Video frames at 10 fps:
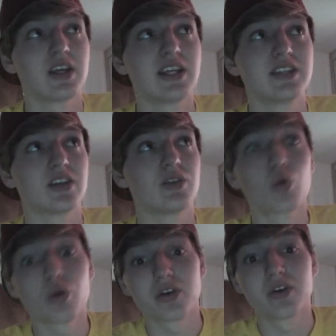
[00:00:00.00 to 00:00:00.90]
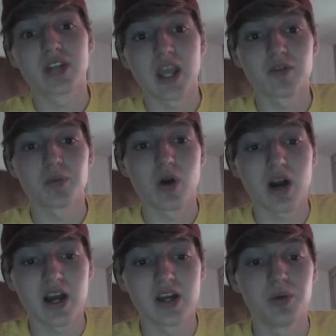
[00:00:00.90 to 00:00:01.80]
He's a Northerner, came from
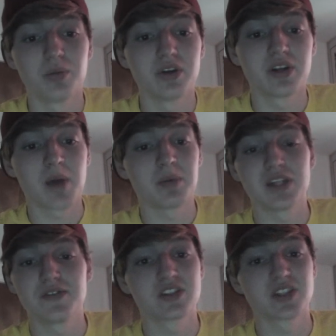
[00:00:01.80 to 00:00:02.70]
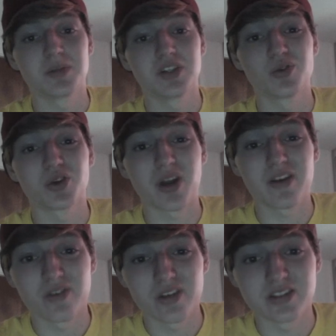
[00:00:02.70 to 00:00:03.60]
Ohio, but I believe he's gonna be doing
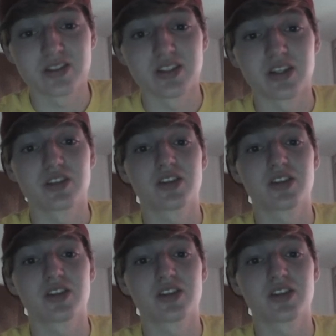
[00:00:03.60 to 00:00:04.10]
great for us this year.